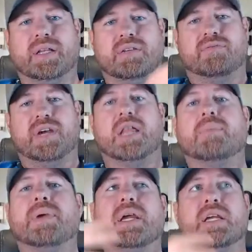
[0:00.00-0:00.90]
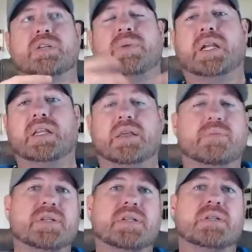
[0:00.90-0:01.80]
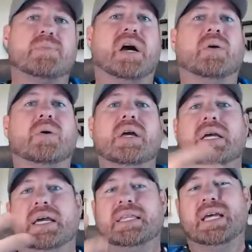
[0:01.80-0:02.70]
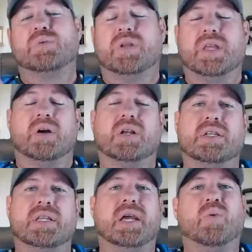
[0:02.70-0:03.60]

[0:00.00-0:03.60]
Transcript: developing, expanding their business model, and that's where they are today.